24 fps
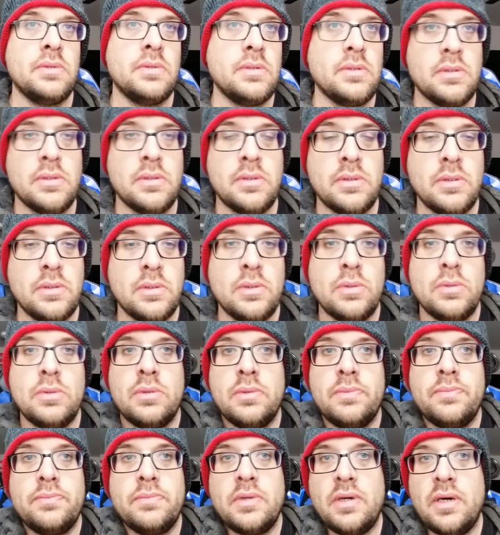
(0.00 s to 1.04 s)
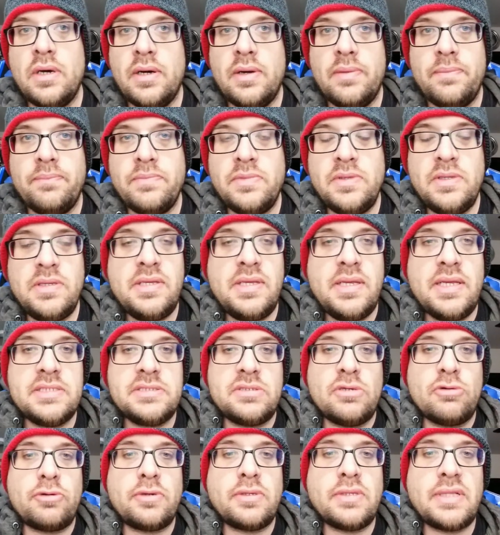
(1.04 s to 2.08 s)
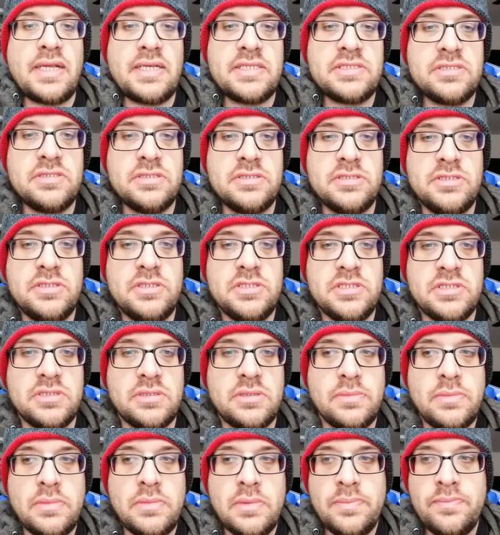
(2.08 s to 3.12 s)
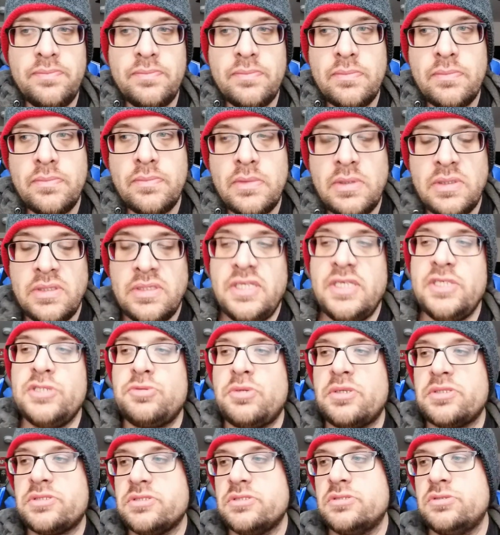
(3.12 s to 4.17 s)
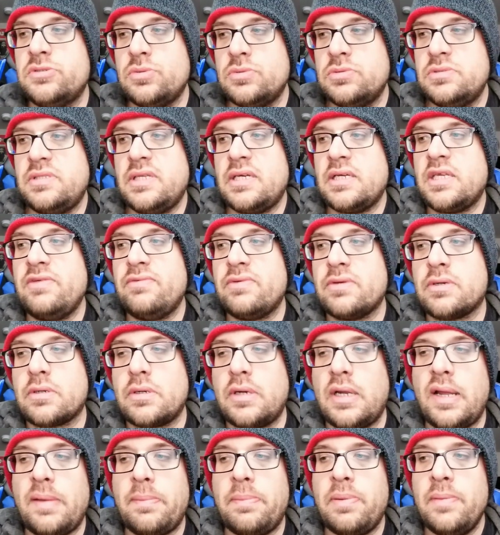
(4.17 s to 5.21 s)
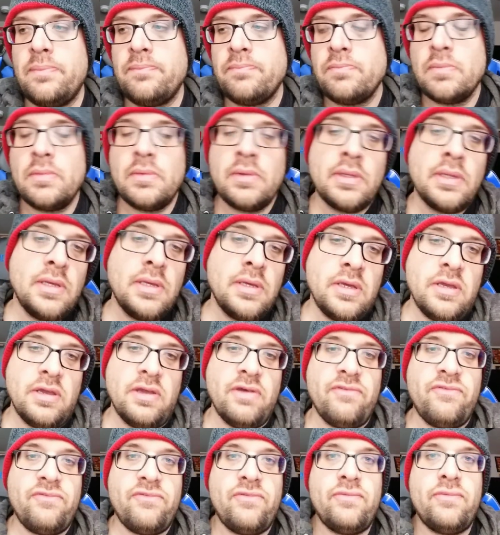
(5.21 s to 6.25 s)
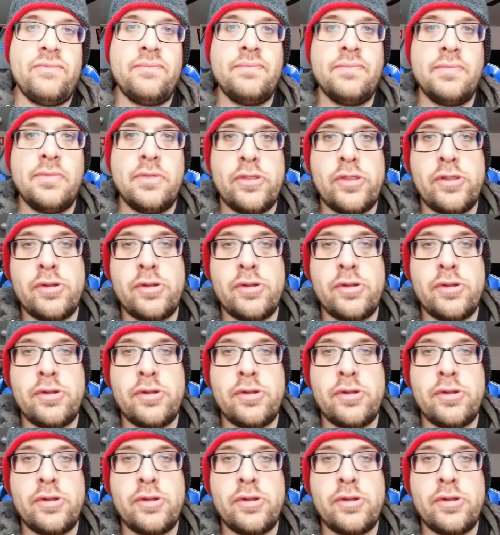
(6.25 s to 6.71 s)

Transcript: he has the last decision. These wrestlers do not give a crap if they're on TV or not.